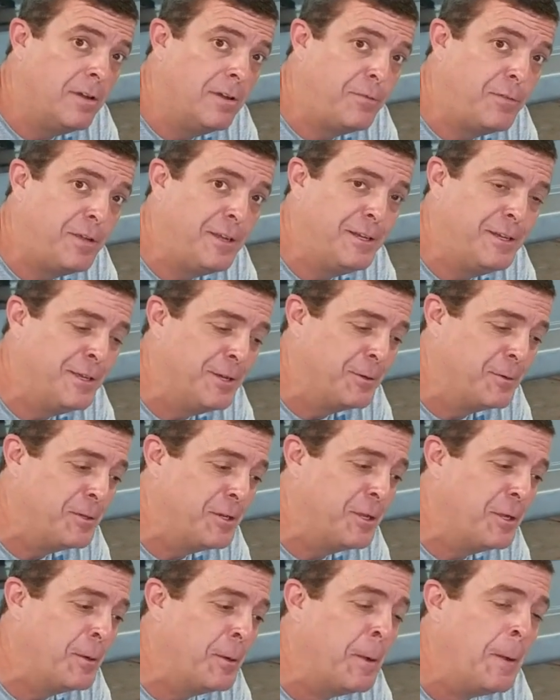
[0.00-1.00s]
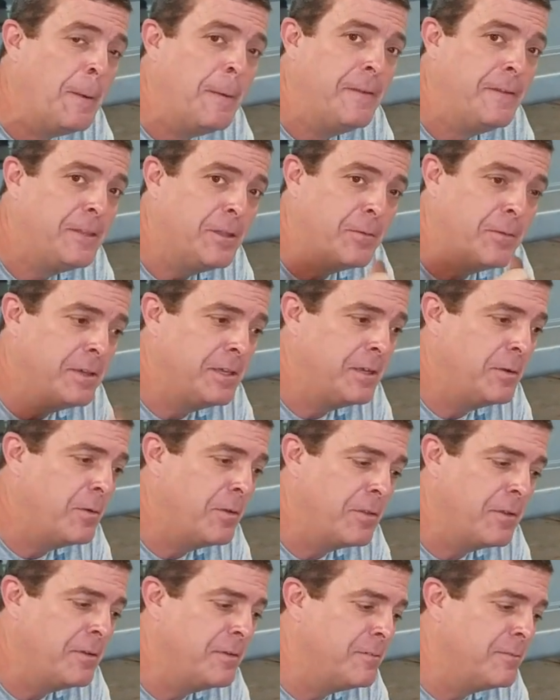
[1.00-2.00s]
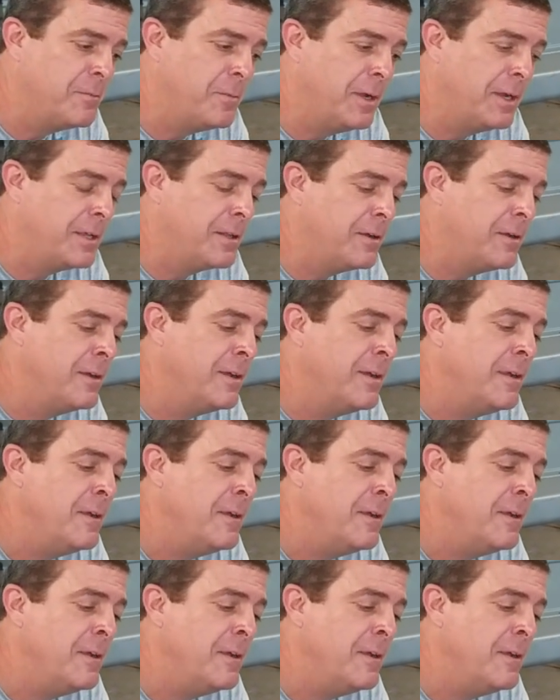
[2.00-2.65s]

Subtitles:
If you don't know, don't hit it with a regular